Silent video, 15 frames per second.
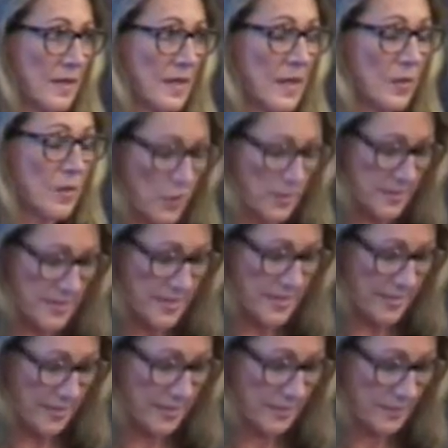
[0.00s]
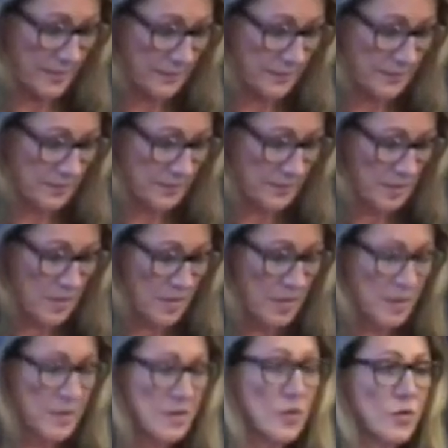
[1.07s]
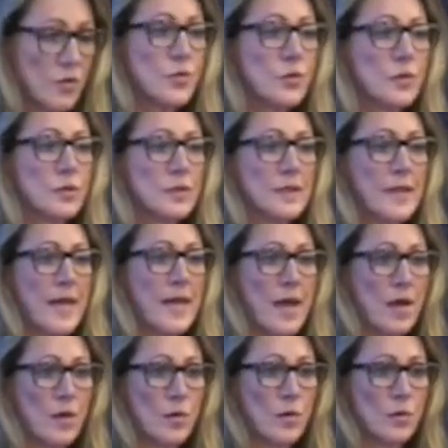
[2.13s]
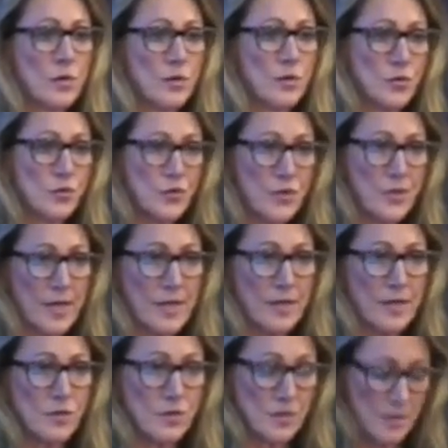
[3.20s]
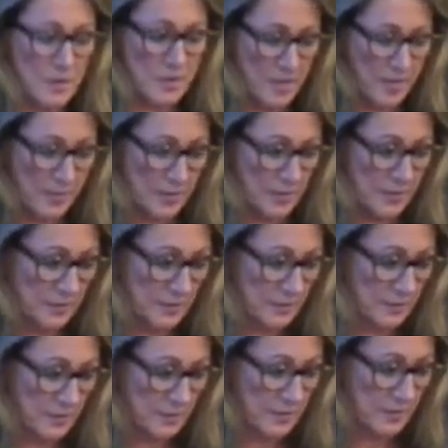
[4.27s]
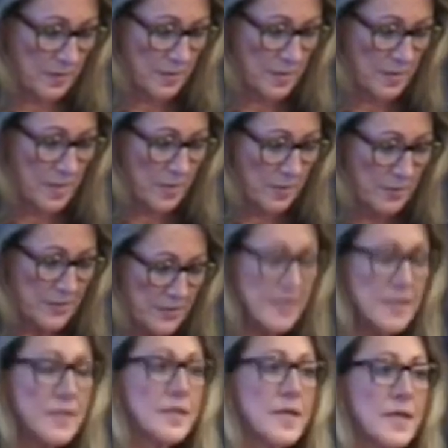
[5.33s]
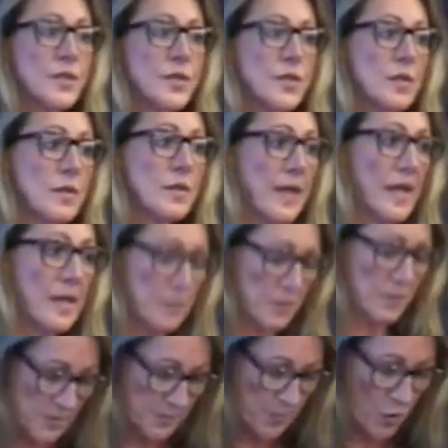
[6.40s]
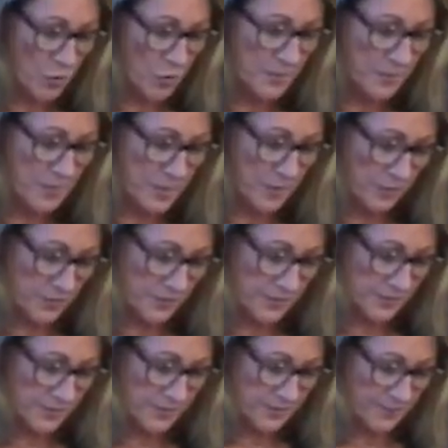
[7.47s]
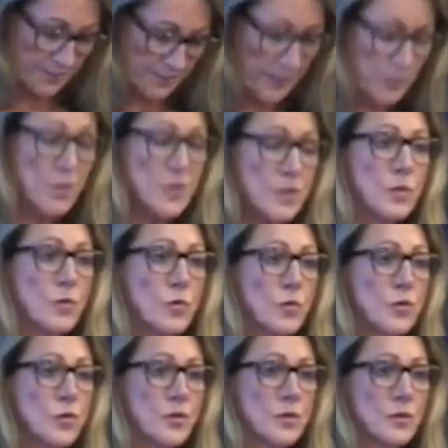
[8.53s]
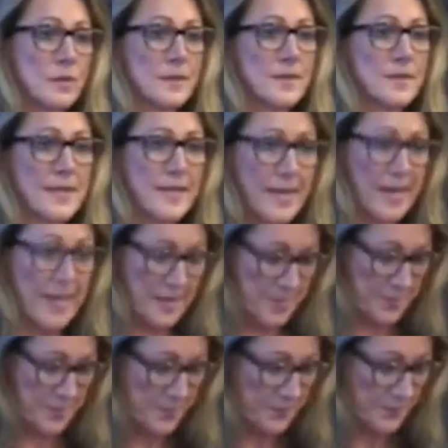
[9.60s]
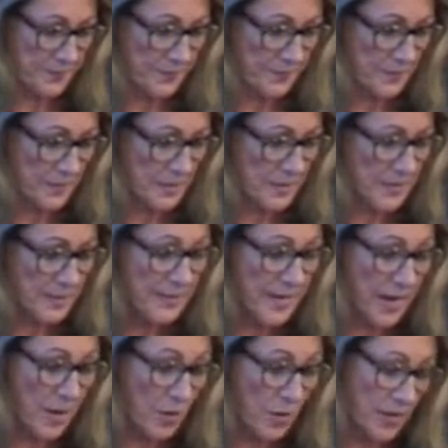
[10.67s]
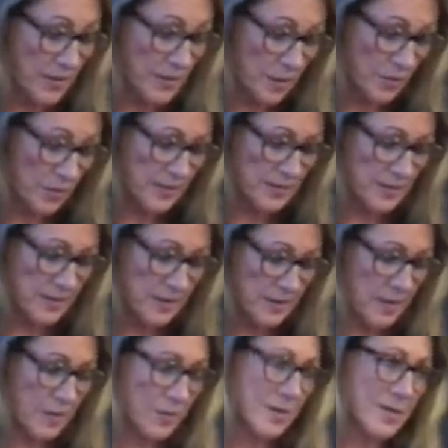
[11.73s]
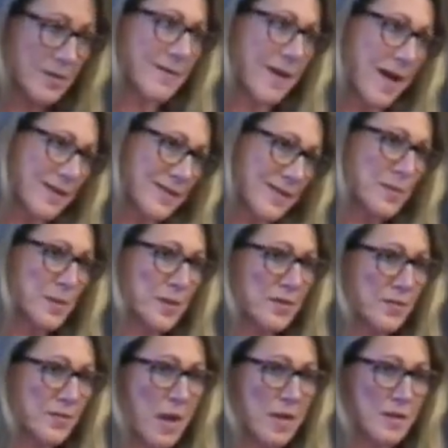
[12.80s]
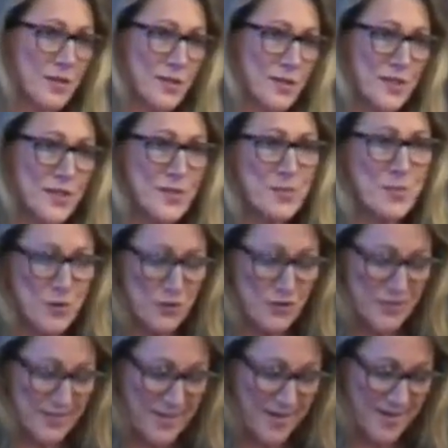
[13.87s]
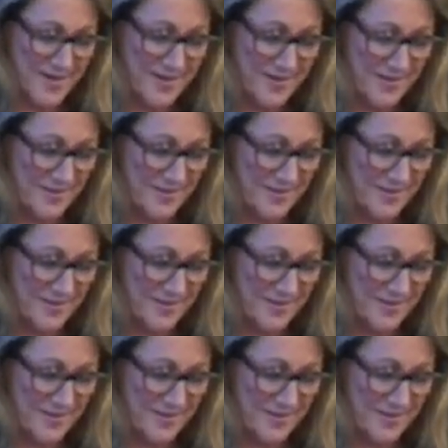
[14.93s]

in one day. So truly, how could you change the climate? But this intentional game of smoke and mirrors was crucial to the game. Now, I know I said I would not speak of politics per se,